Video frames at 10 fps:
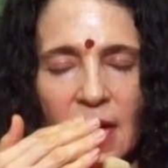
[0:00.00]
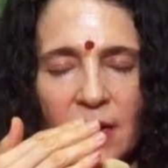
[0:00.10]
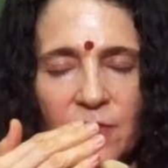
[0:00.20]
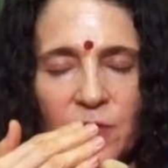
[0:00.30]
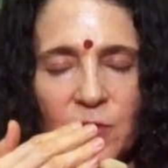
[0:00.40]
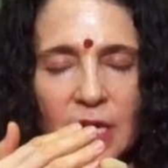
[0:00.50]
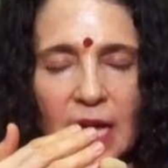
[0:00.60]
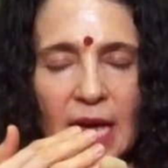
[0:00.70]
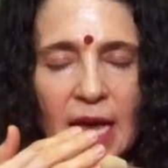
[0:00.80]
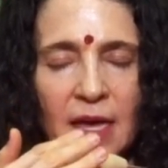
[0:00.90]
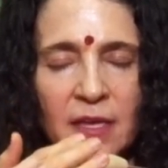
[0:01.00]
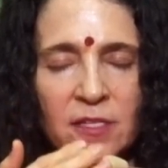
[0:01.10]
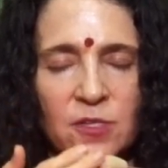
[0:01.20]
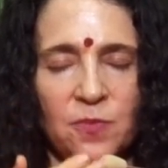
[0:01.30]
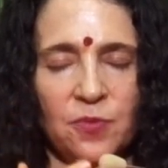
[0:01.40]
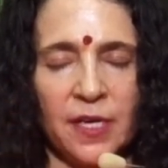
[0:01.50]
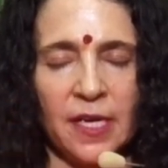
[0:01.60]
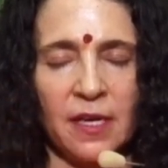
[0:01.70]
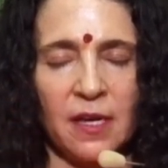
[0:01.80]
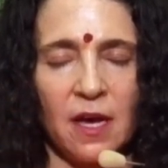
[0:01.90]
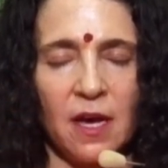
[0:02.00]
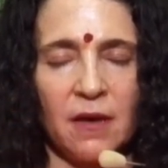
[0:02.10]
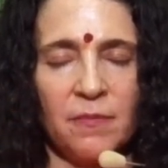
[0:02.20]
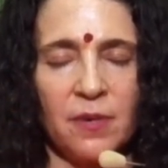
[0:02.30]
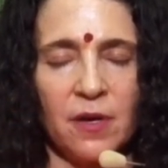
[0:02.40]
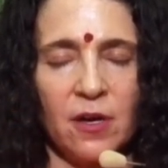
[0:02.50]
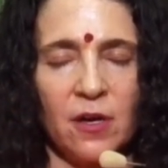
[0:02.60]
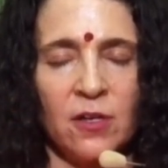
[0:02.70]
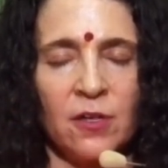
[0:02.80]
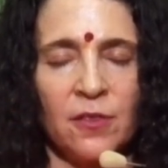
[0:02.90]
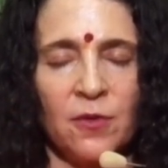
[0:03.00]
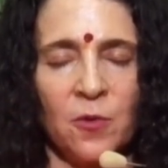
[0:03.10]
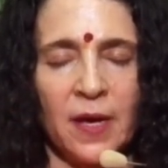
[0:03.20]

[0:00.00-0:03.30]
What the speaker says: And if you can't bring it up all the